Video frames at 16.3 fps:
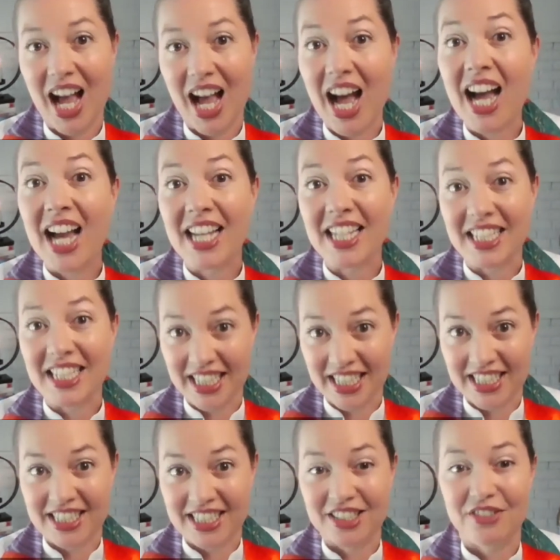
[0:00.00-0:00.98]
I
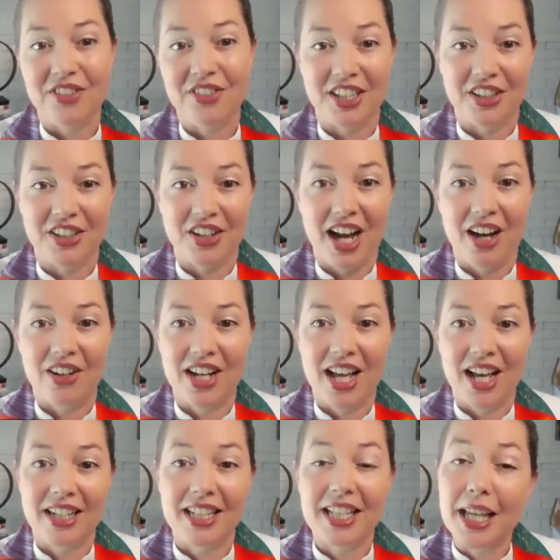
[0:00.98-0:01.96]
needed to figure out
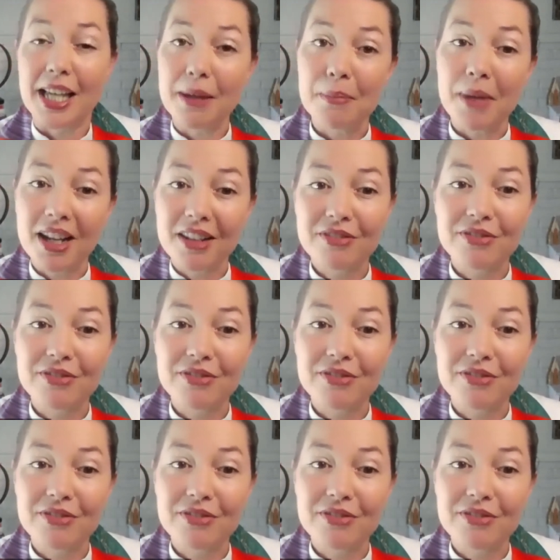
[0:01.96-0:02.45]
how to get my